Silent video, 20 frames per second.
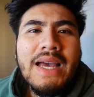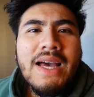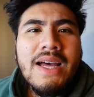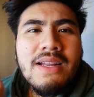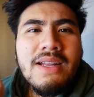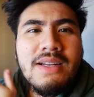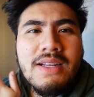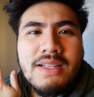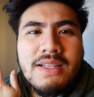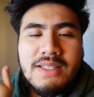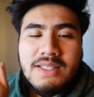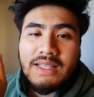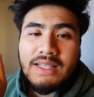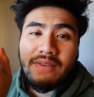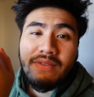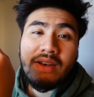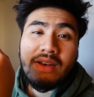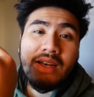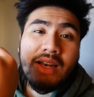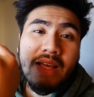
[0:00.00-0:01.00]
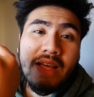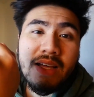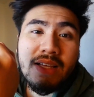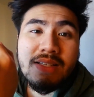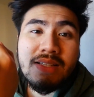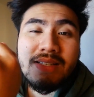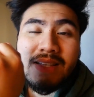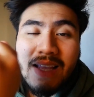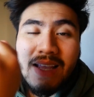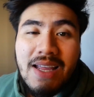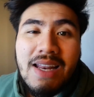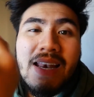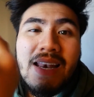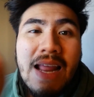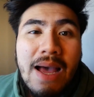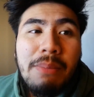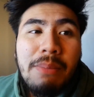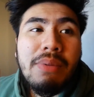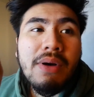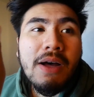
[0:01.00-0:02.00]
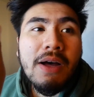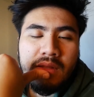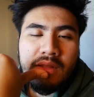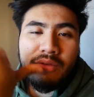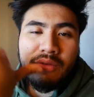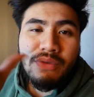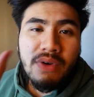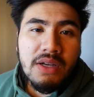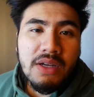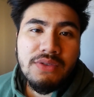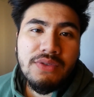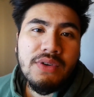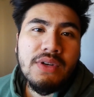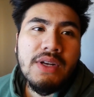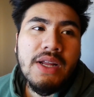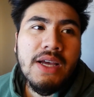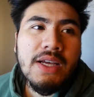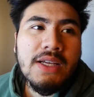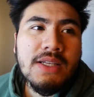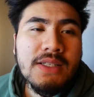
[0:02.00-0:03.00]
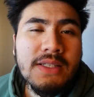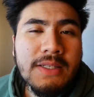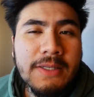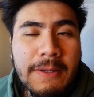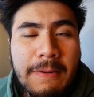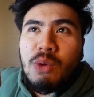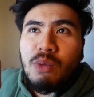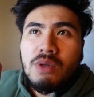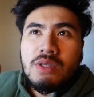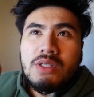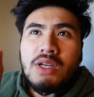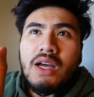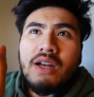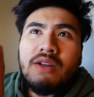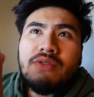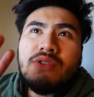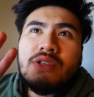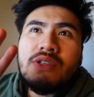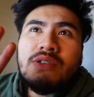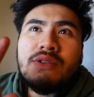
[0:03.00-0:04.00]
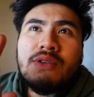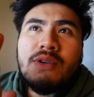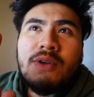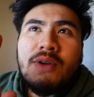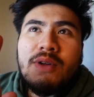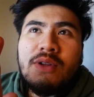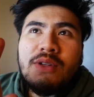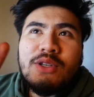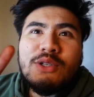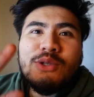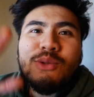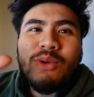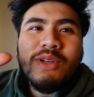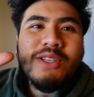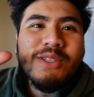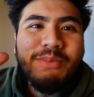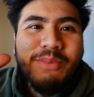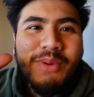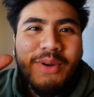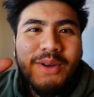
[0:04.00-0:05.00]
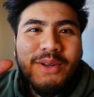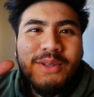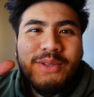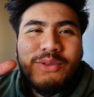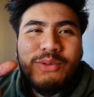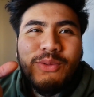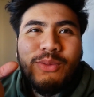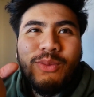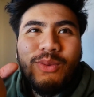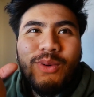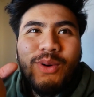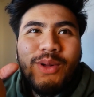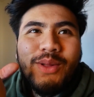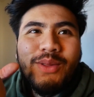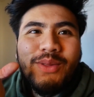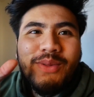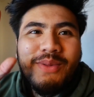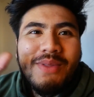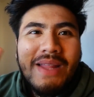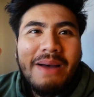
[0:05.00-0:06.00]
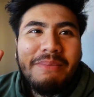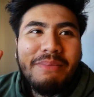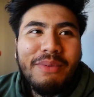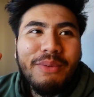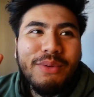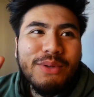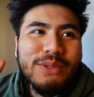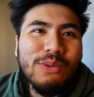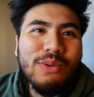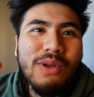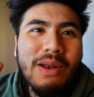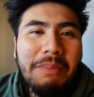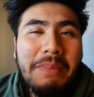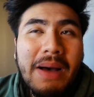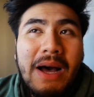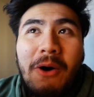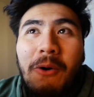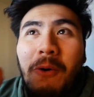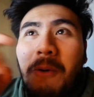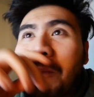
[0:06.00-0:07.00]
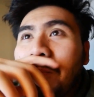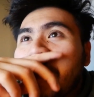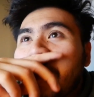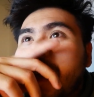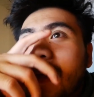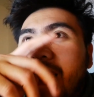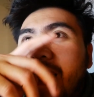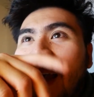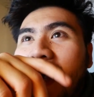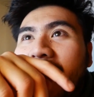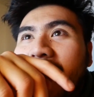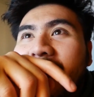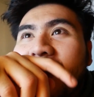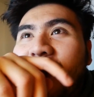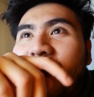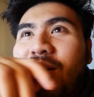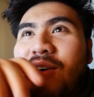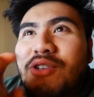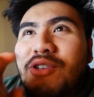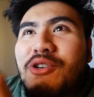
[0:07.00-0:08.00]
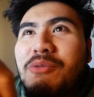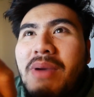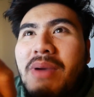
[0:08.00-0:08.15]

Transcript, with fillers: had seven days in Napa. The first few days was kind of just, just to experience what Napa was all about. And the last